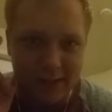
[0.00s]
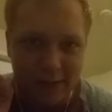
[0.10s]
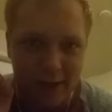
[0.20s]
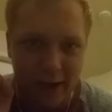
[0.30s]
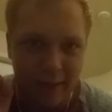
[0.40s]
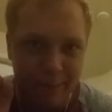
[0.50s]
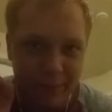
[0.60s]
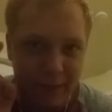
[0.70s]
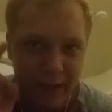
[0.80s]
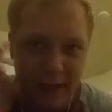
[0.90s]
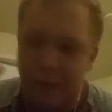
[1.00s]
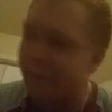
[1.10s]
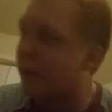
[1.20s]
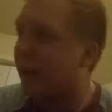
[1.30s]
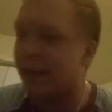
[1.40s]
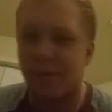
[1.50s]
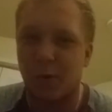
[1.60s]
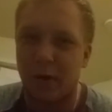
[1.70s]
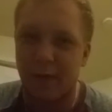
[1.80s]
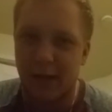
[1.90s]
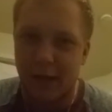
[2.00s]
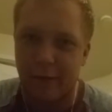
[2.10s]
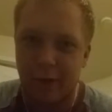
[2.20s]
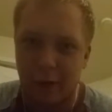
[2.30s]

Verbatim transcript: a lot, and I feel like it's already been covered a